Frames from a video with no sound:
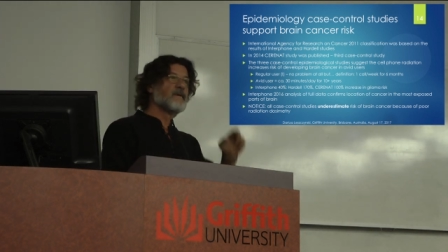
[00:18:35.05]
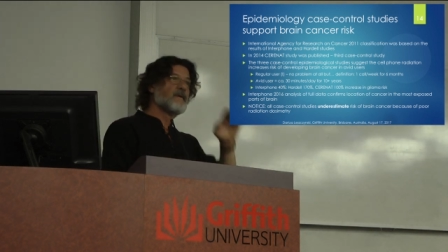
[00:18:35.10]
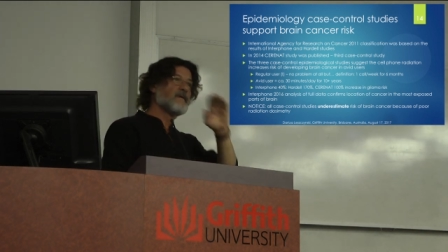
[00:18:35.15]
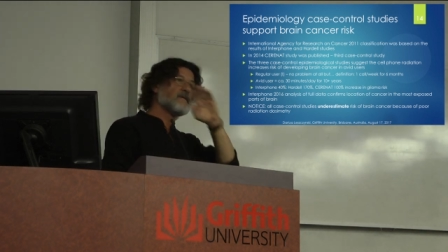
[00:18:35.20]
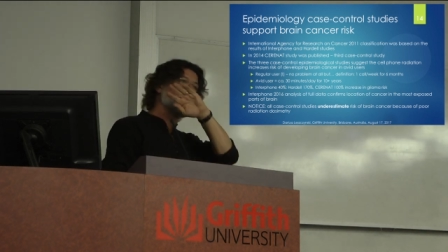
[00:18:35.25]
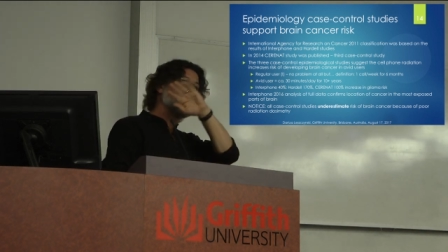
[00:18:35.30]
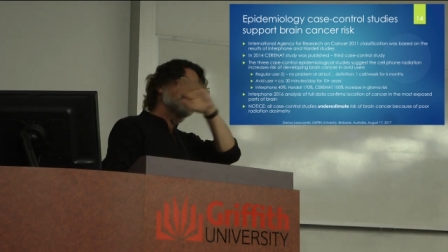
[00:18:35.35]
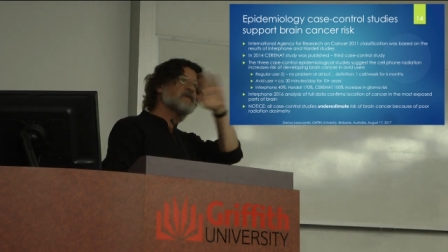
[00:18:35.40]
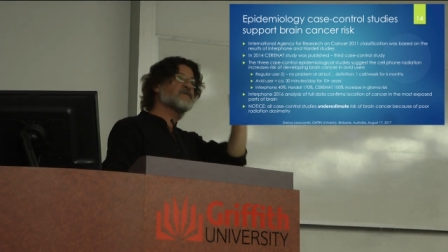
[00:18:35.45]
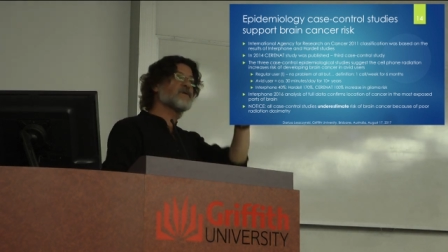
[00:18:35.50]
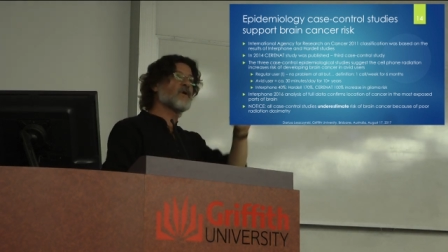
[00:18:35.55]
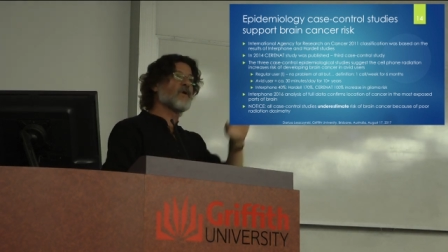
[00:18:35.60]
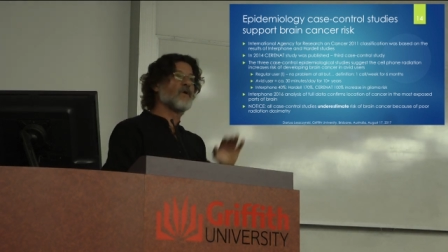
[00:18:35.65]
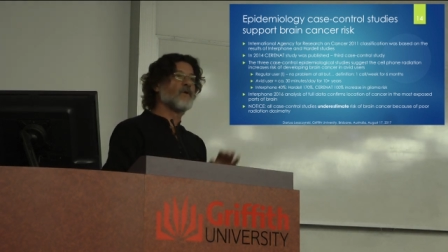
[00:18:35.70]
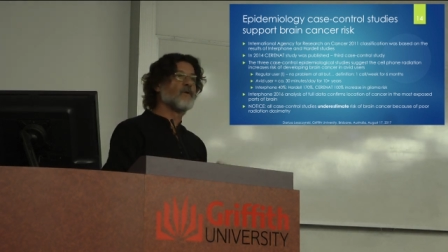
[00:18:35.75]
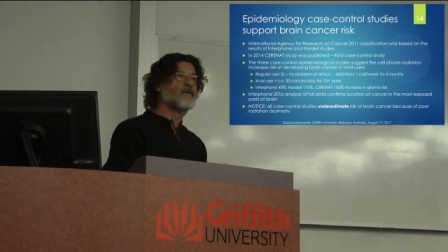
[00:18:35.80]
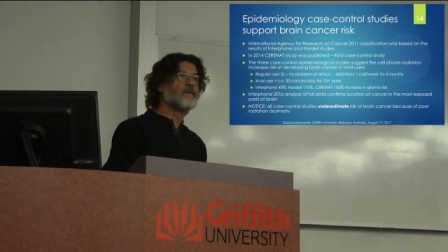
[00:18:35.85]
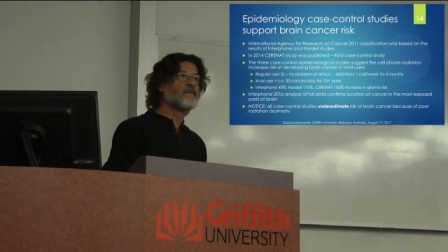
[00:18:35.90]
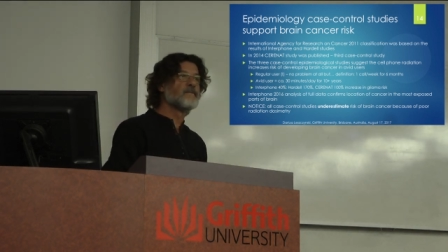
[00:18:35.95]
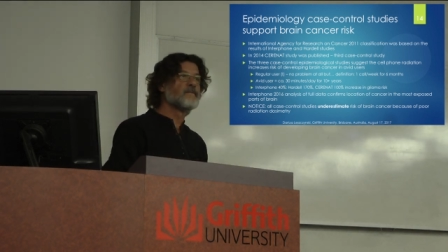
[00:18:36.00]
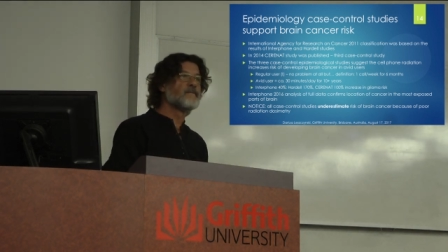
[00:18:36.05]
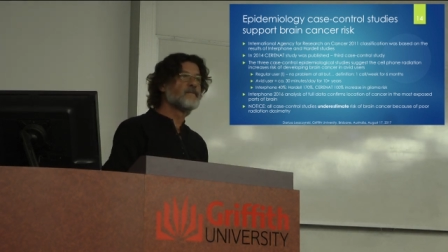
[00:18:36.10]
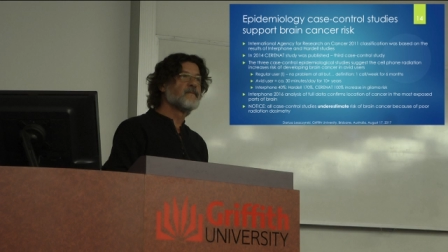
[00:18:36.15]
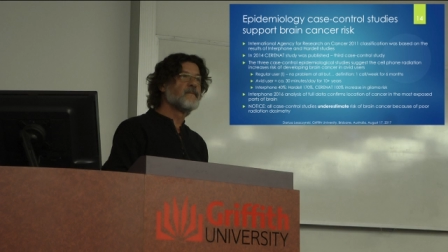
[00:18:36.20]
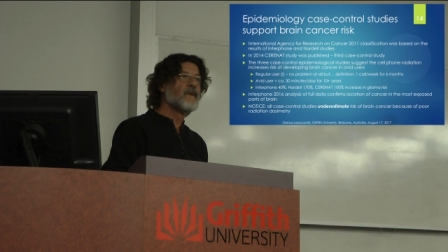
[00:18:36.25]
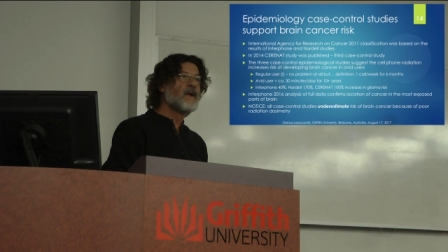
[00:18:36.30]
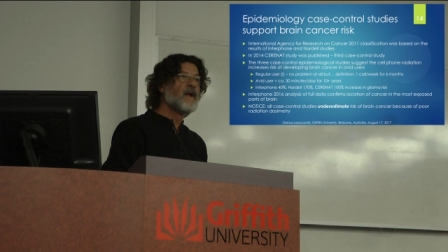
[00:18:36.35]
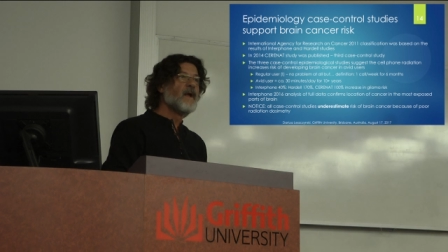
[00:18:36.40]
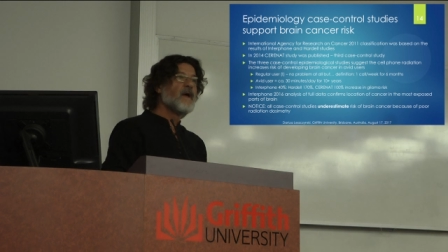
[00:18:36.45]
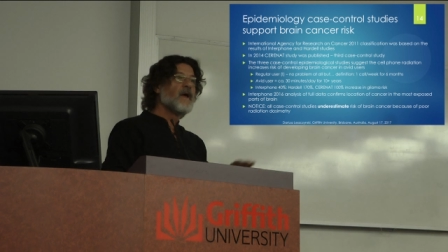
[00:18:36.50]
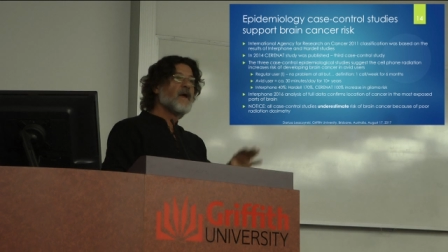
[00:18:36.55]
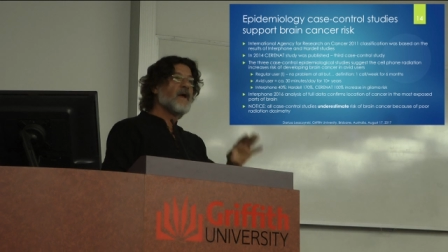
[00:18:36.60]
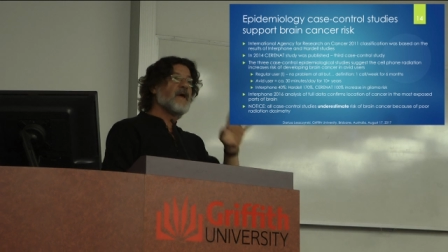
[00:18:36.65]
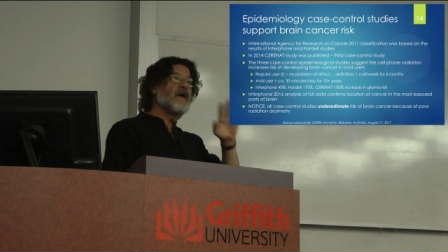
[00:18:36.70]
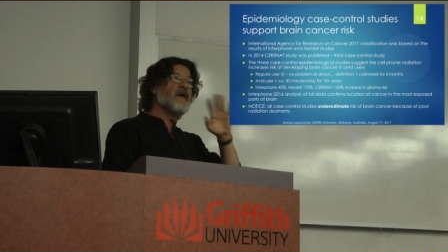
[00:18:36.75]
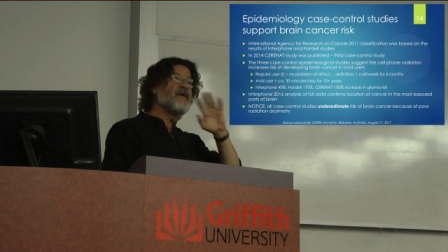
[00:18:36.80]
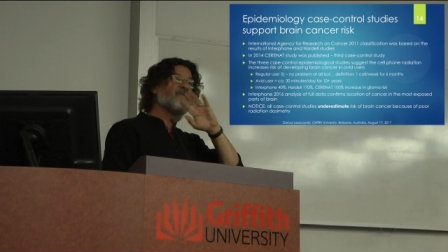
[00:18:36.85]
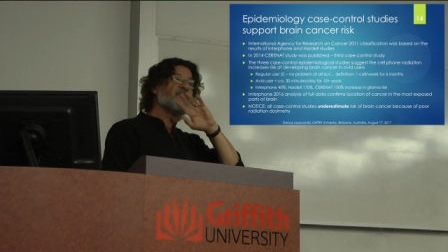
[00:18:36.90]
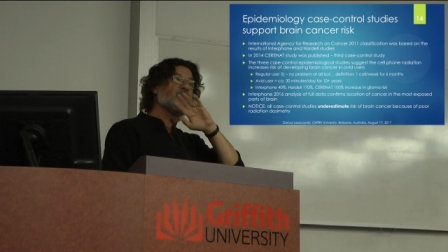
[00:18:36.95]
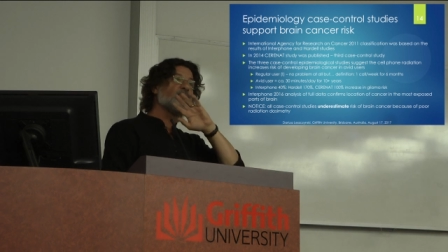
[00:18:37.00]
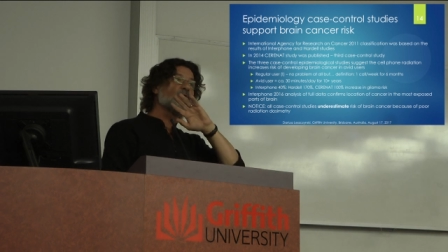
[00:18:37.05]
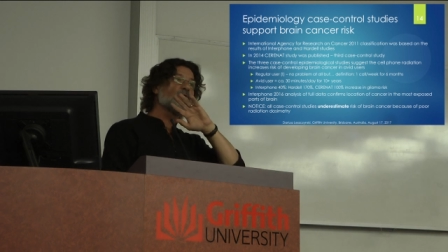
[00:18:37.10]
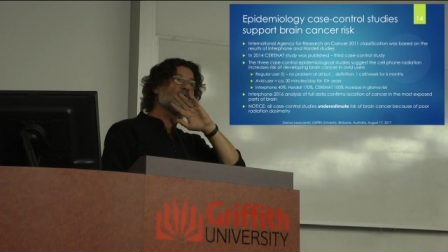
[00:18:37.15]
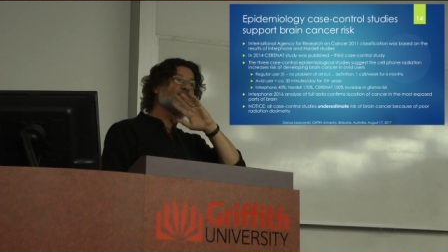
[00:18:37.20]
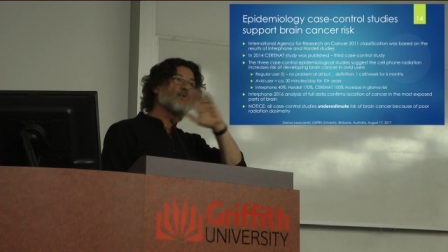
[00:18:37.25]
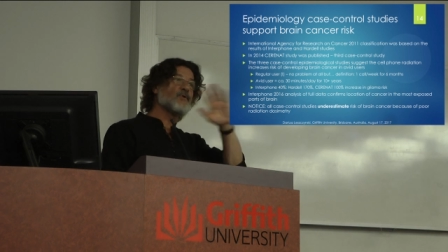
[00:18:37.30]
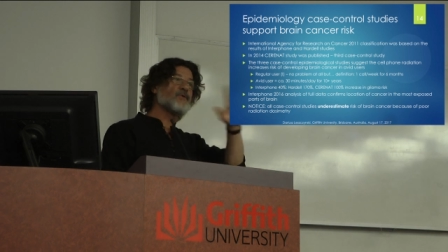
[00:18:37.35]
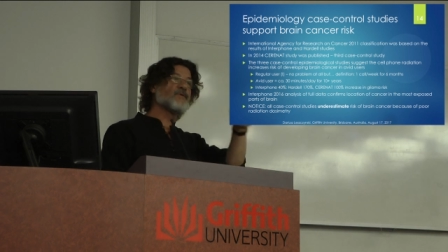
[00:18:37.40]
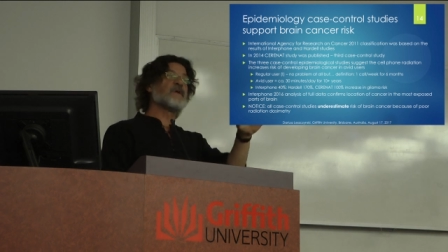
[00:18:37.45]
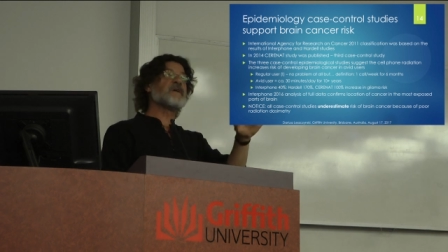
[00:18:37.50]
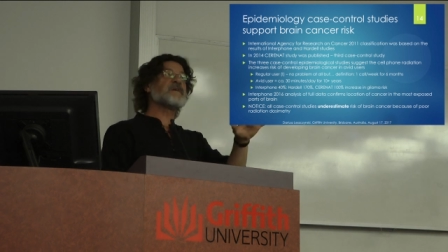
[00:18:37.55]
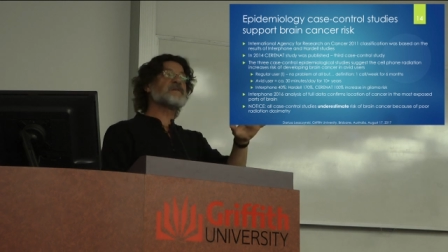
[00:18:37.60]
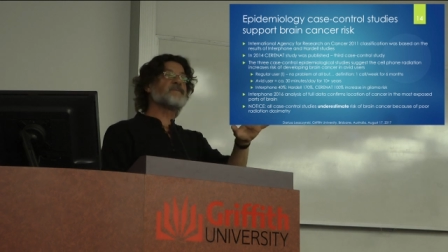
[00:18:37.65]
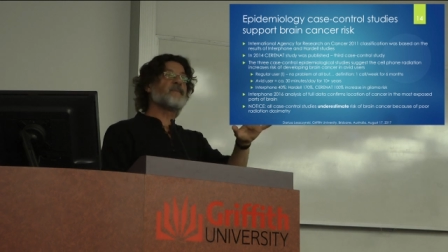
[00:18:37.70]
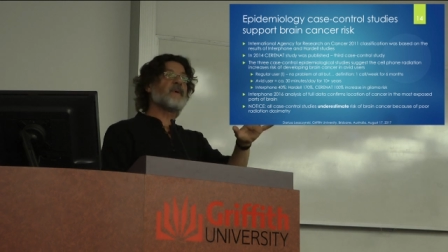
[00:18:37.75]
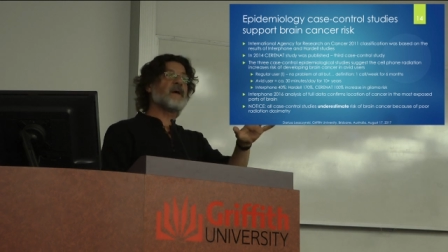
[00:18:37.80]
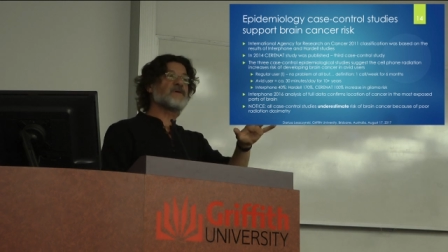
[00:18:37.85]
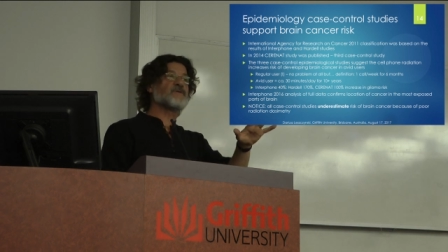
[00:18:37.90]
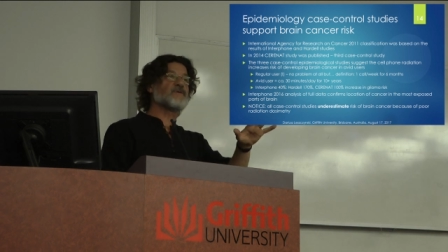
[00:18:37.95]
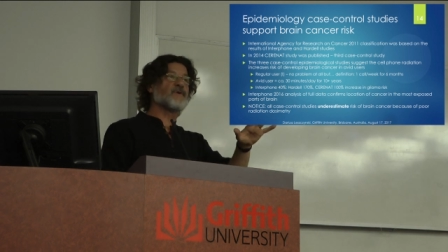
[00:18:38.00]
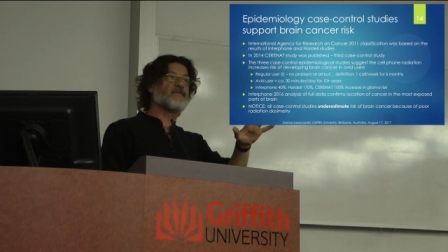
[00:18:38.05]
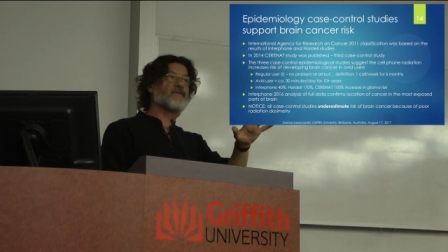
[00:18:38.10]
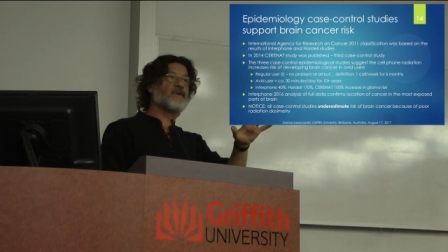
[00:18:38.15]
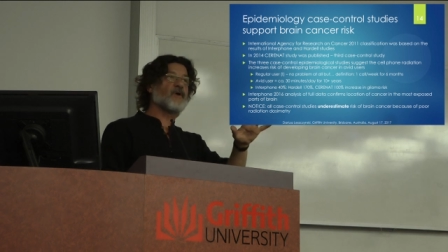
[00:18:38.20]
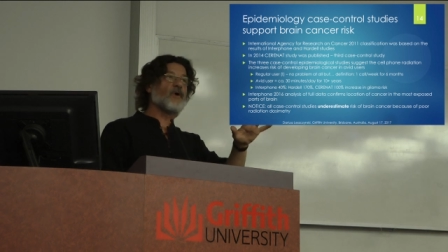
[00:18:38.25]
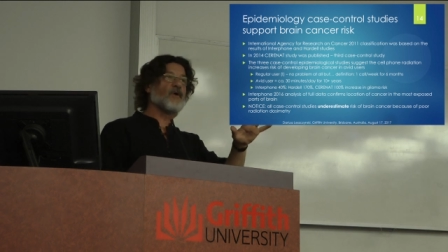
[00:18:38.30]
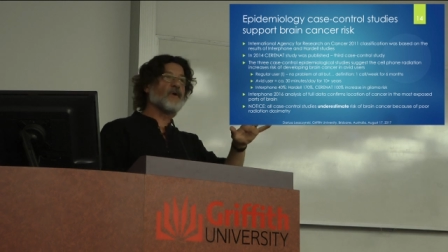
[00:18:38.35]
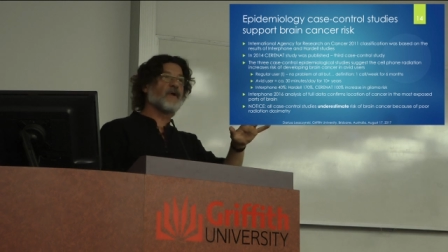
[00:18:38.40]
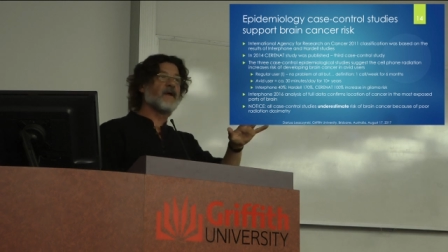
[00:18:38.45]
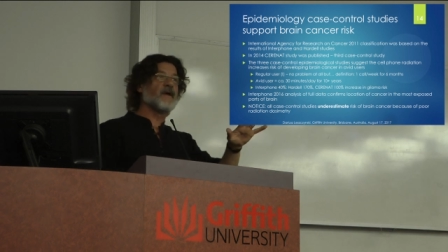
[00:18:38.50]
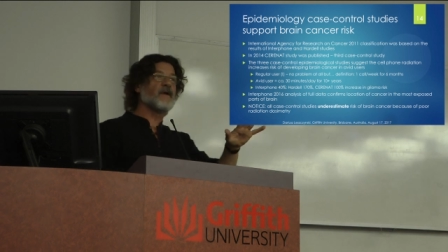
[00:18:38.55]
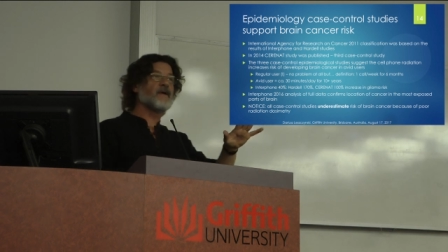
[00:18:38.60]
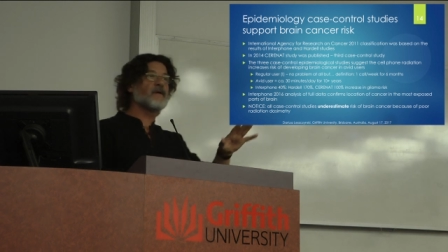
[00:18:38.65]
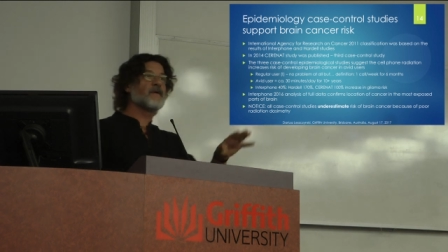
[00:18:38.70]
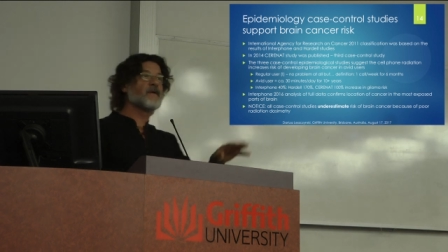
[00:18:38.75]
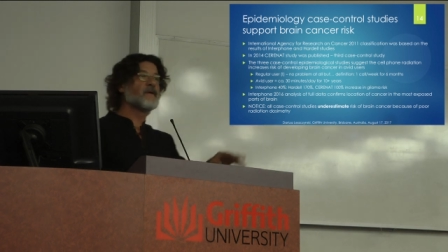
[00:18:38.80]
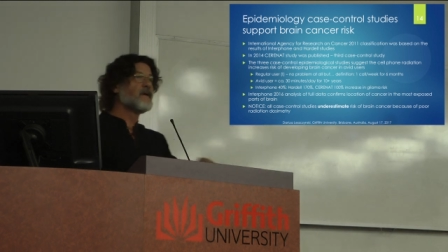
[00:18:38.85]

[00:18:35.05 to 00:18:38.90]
That's all. If you do this much of calling,